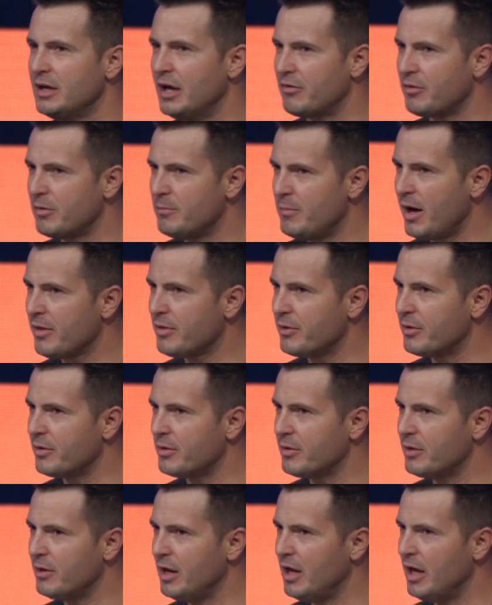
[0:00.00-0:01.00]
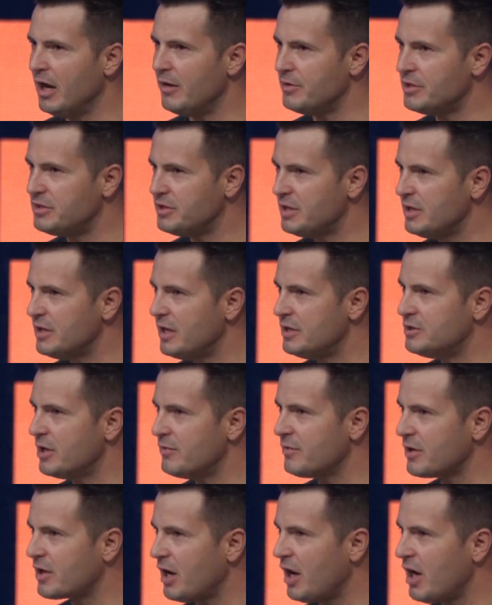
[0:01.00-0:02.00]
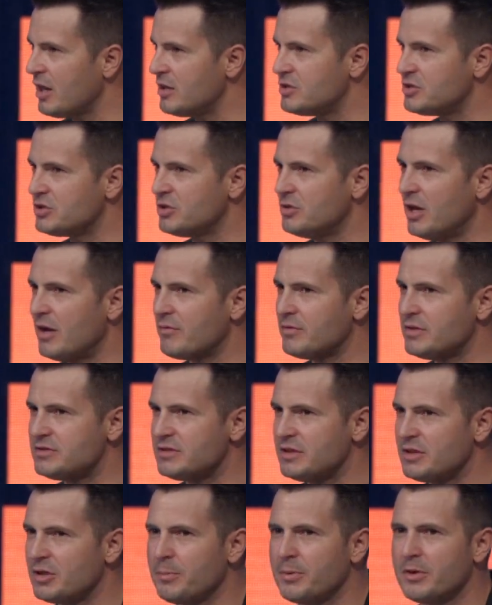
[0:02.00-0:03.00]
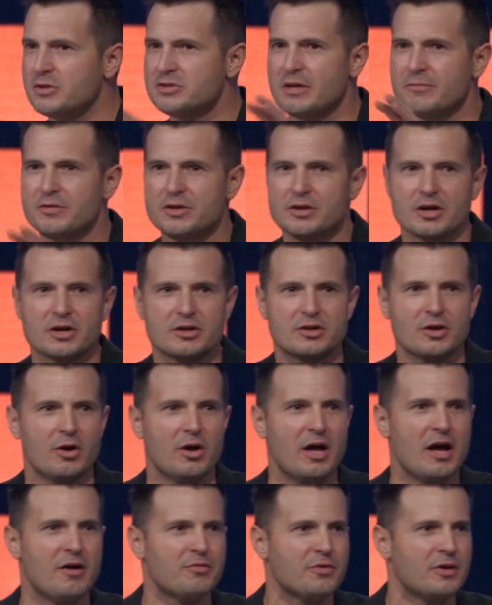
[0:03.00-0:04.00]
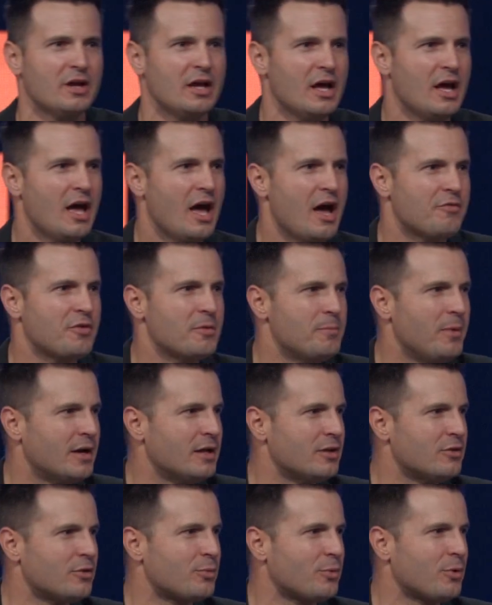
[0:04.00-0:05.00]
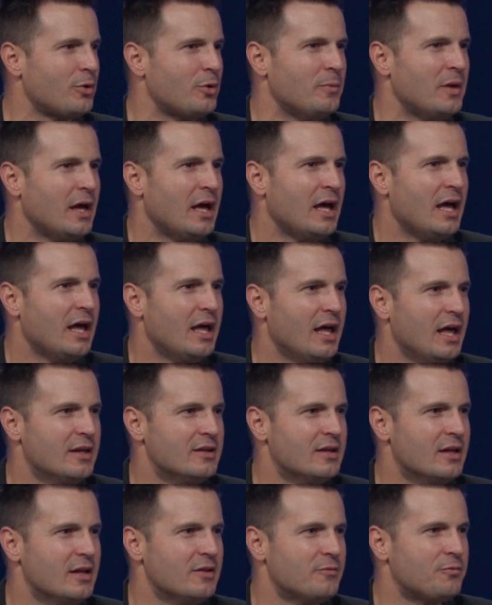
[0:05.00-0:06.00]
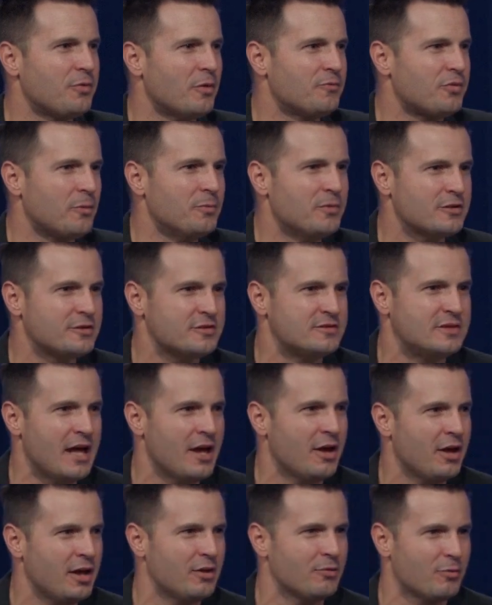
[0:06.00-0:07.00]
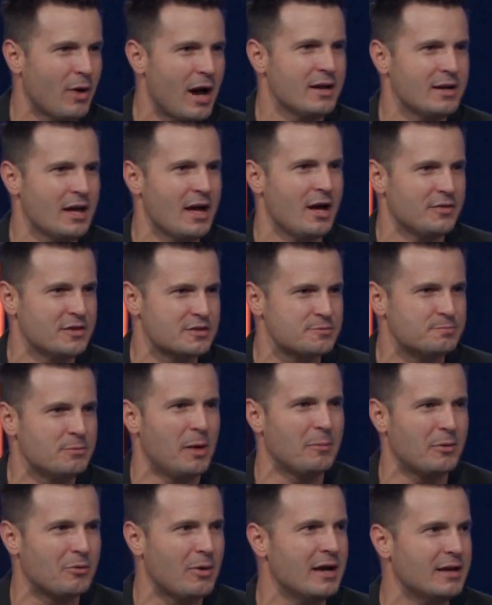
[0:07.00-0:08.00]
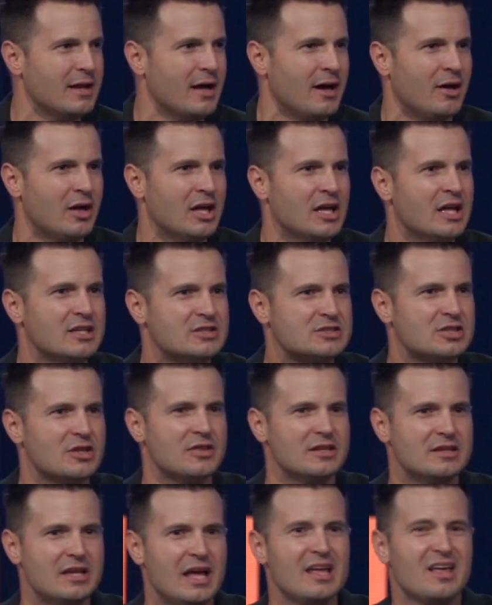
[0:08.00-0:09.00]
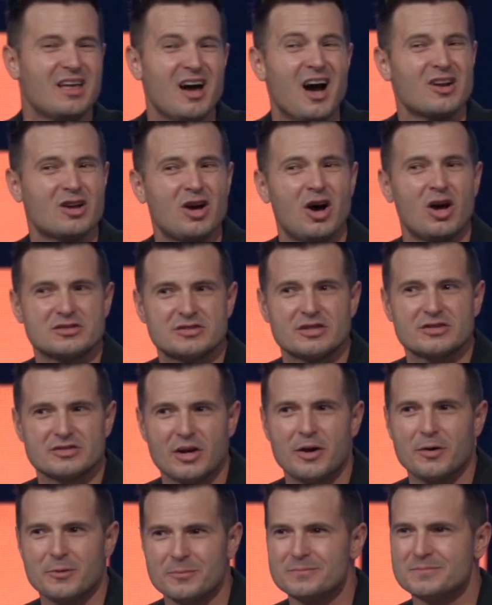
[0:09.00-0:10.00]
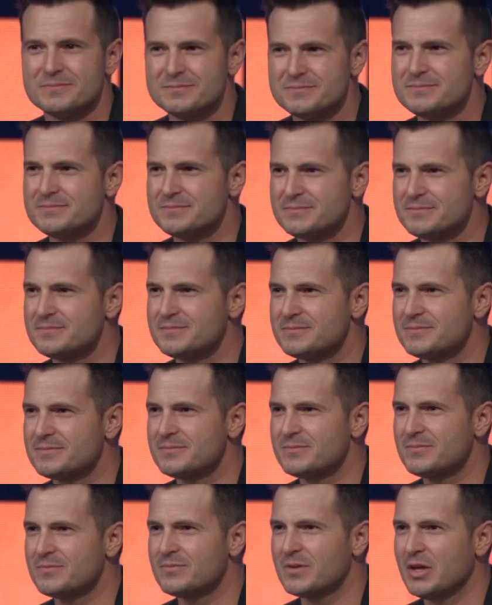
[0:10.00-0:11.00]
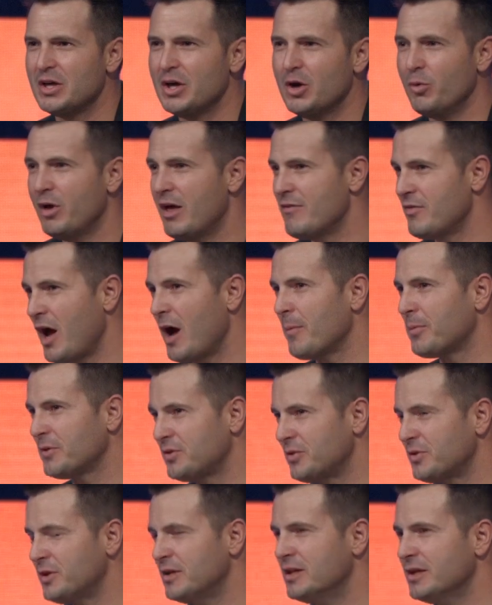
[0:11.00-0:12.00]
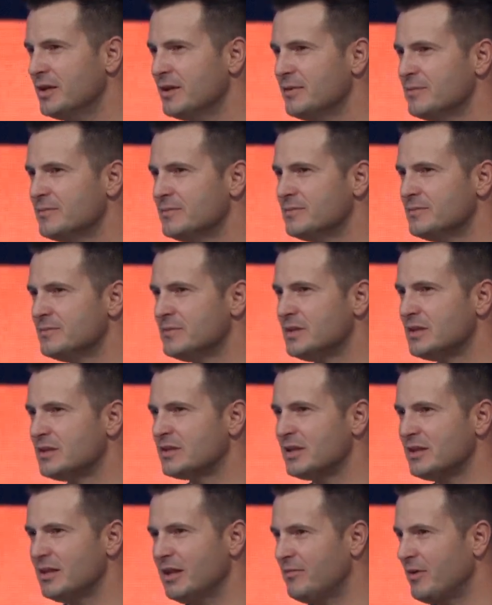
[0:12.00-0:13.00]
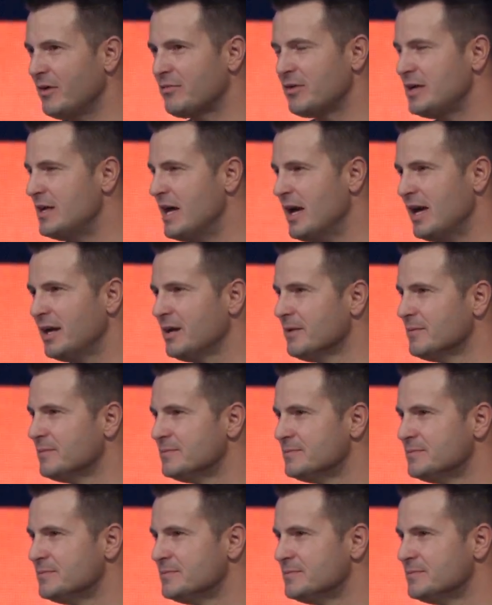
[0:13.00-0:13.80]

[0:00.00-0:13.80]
every mother, every teenager, every college student, every single person, every young adult, everybody in the room. And from this day right now, this moment right now, till the day God calls us home, we have an opportunity to live every day,